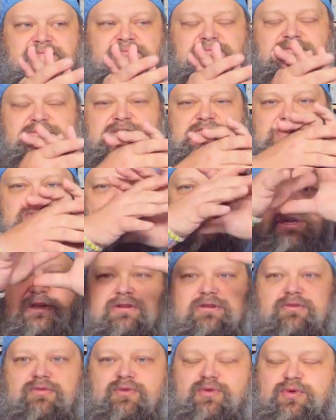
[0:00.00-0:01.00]
these
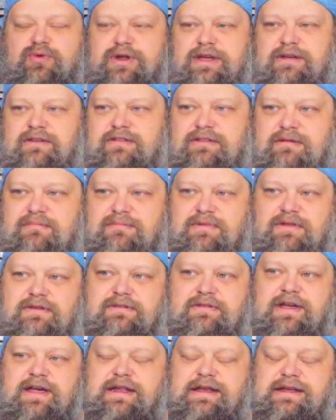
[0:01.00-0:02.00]
weird runic
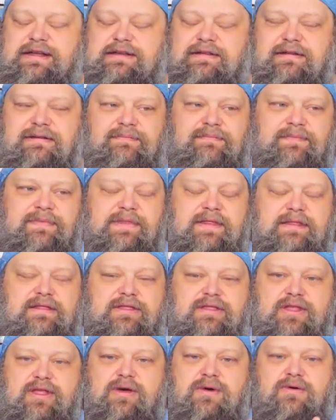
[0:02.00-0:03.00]
symbols on it,
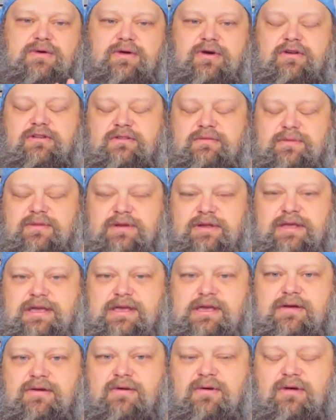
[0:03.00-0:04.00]
no noticeable
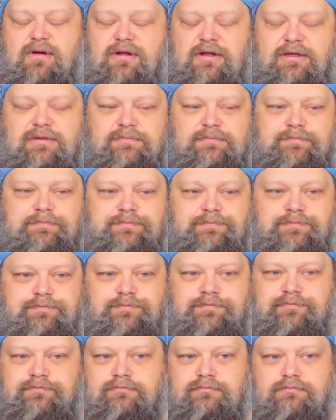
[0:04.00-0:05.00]
keyhole,
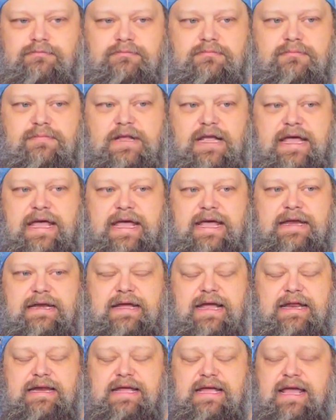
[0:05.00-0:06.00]
and
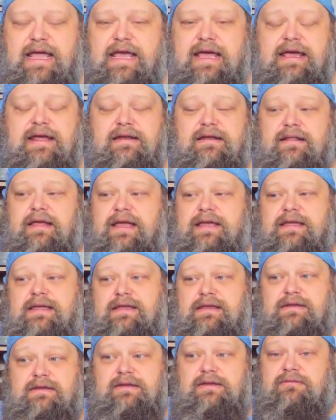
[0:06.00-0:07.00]
he had like
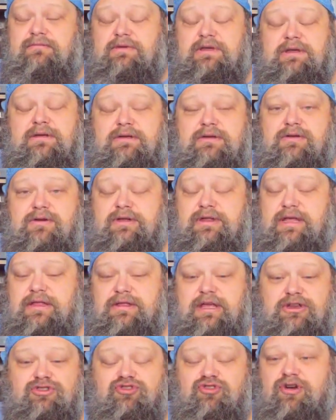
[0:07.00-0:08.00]
he you know, and
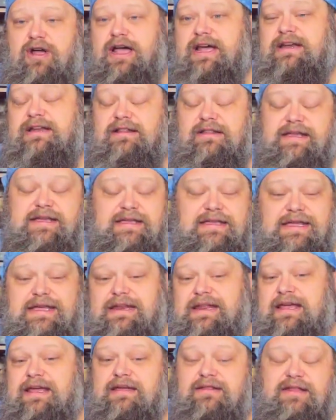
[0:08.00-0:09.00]
then they tried to like
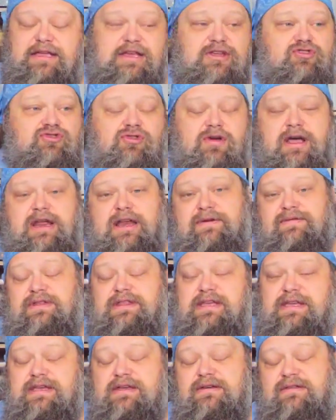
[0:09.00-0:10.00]
get in. He tried
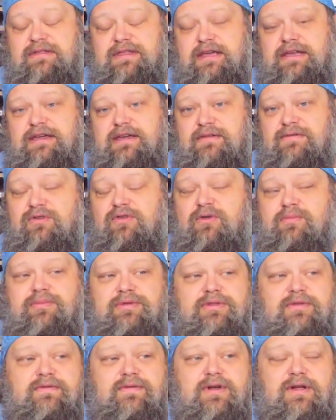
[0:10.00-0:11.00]
everything he could think of to
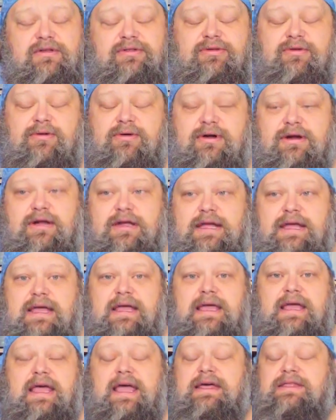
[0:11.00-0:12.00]
open the vault door,
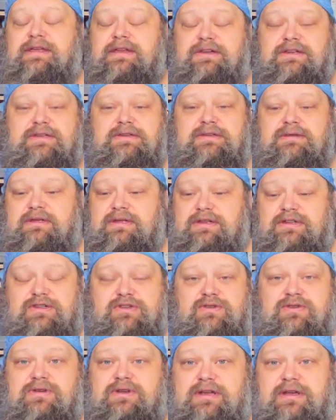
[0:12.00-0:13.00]
and he
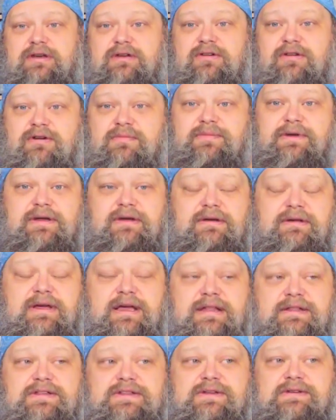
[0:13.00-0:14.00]
just couldn't get it open.
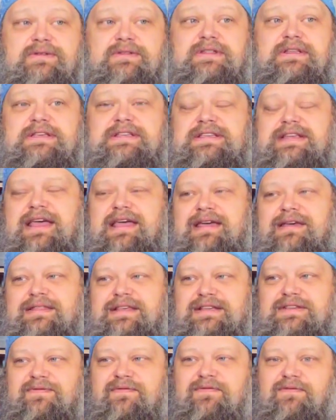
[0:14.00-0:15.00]
And so this
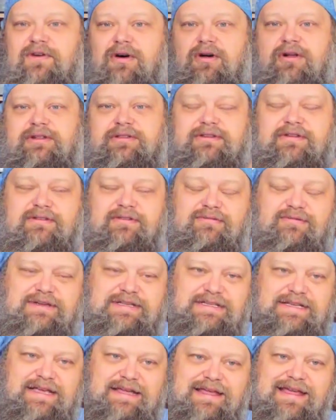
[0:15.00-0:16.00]
vault
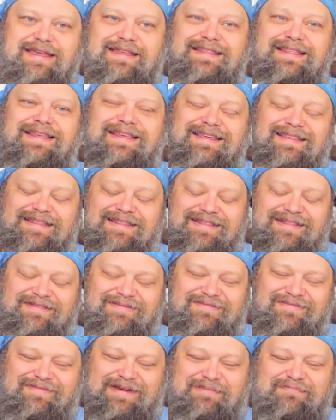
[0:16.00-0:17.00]
was in
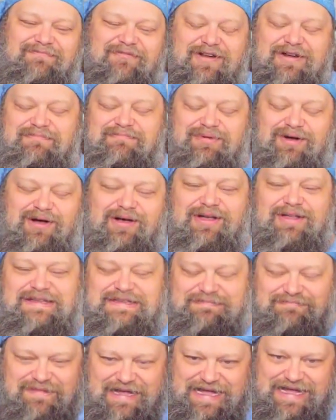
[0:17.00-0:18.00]
my friend
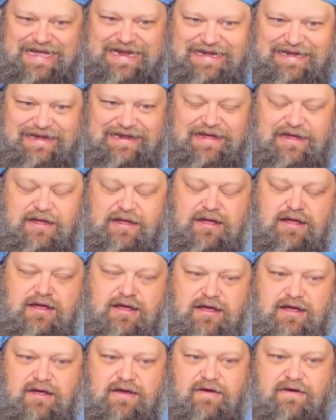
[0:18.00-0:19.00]
Paul's mind
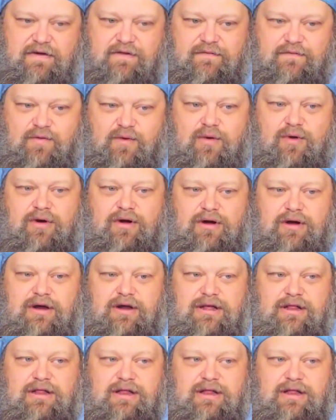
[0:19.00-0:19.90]
for